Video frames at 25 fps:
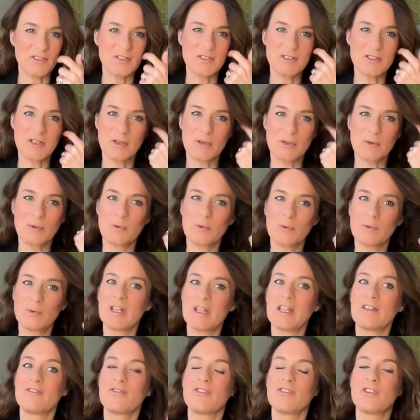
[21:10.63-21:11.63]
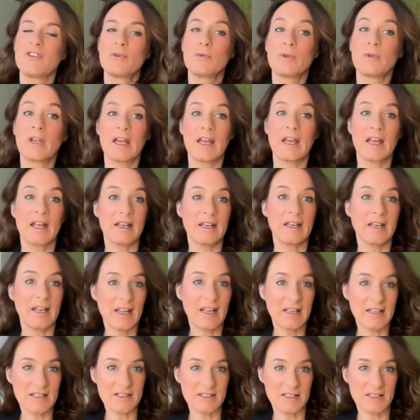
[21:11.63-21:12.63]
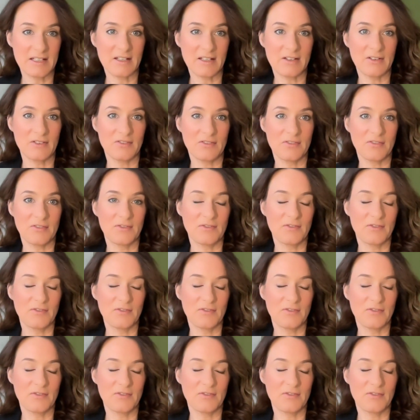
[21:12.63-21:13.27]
So if you get a negative